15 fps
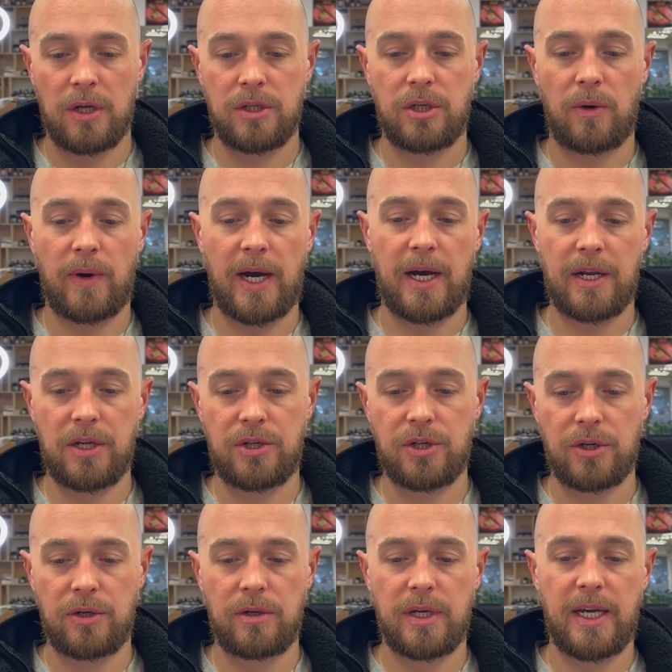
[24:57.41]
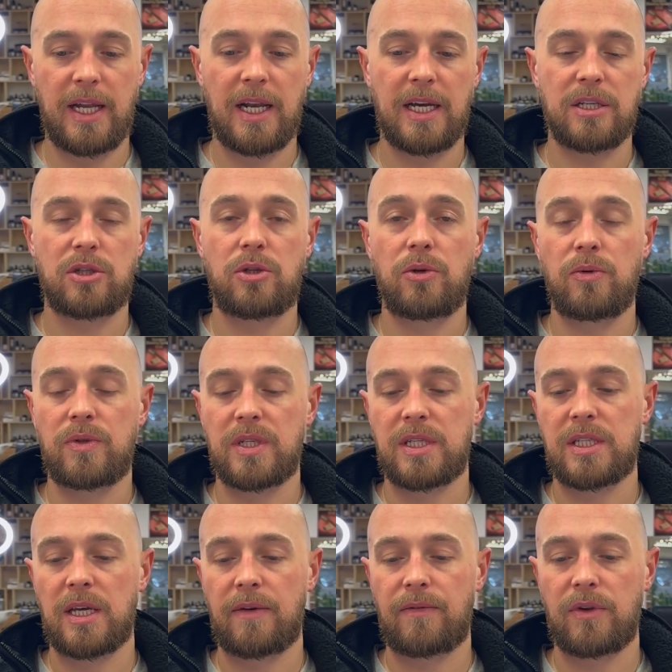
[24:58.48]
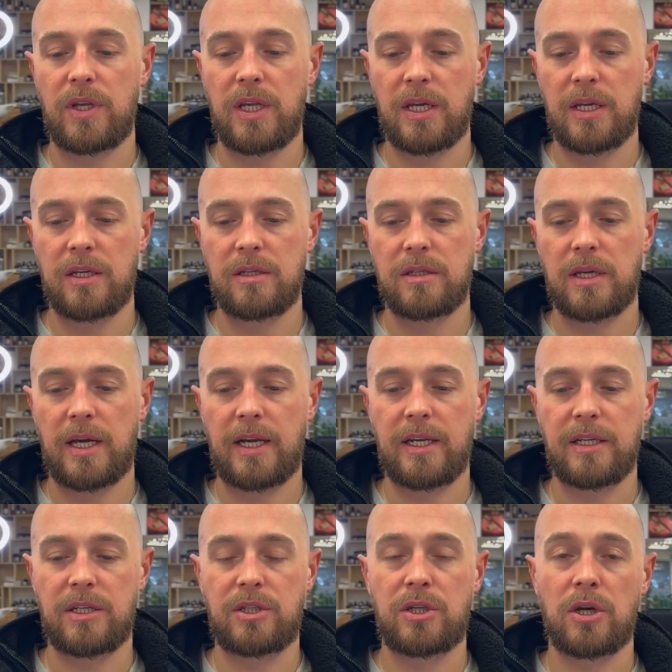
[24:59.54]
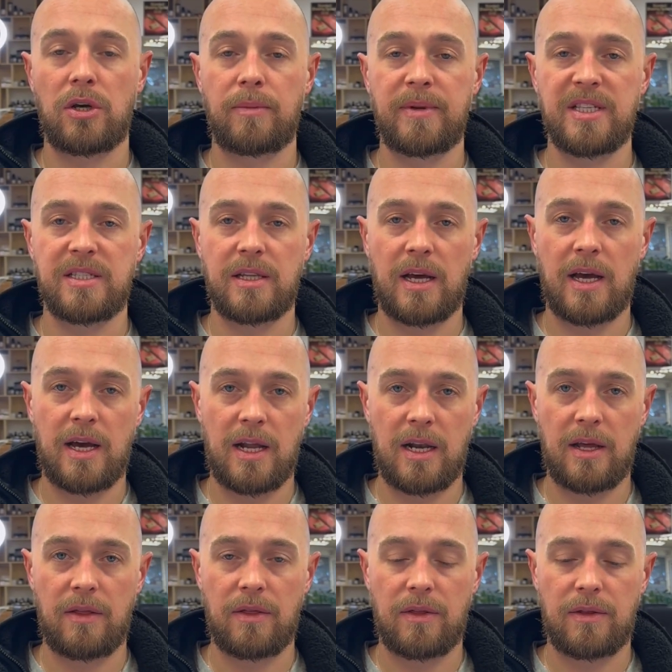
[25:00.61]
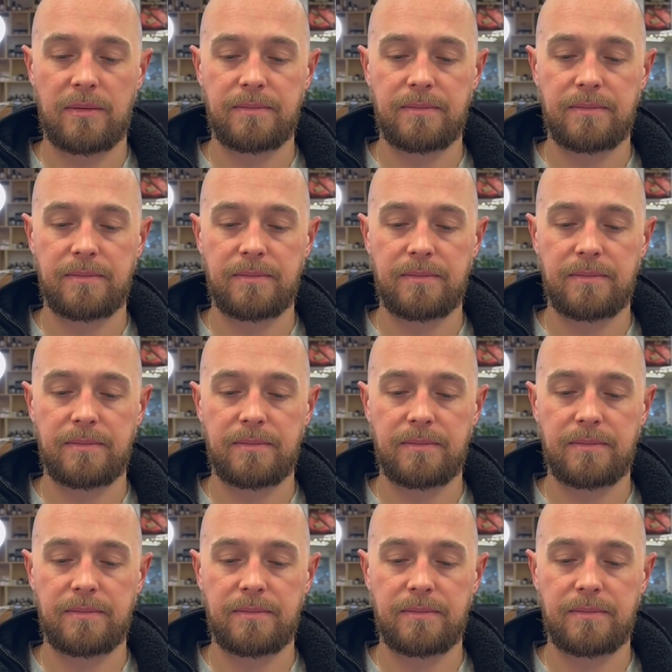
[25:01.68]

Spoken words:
So anagen, it lasts 2 to 7 years and it determines the hair length.